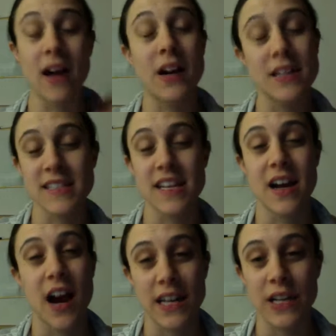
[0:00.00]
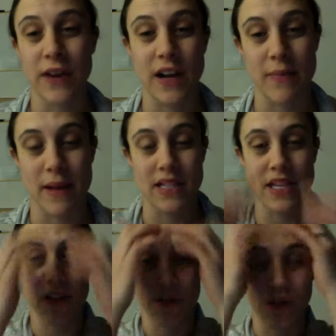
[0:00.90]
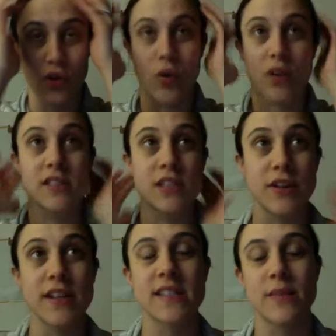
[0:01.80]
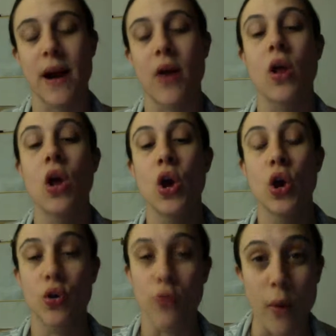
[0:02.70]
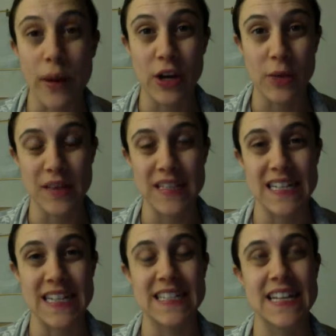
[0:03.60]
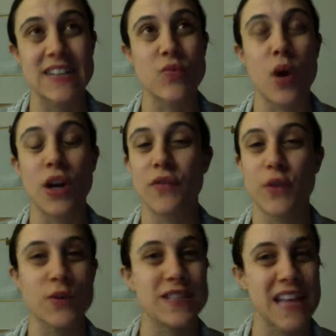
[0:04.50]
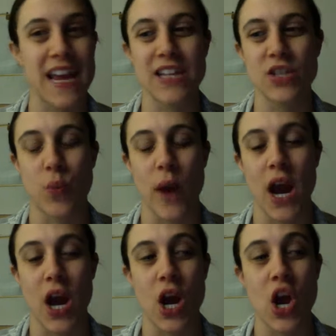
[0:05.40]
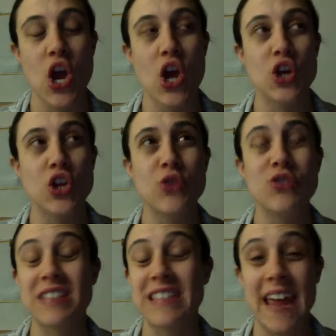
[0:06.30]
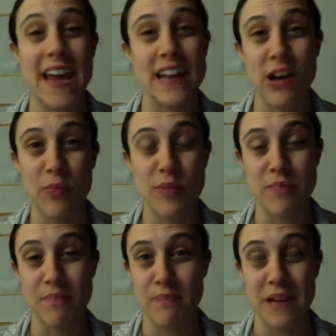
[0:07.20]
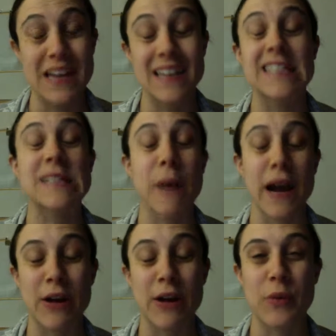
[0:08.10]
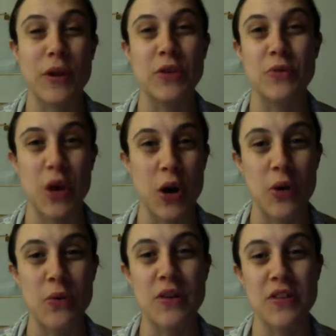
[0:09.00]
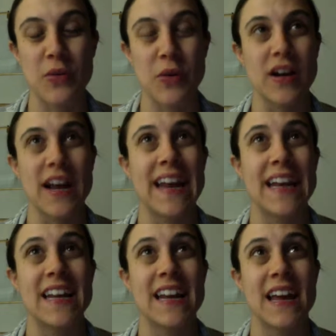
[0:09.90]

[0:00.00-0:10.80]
honestly highly recommend it if you are serious about growing your business. It's one of those things where you just can't help but be inspired when you go. You are in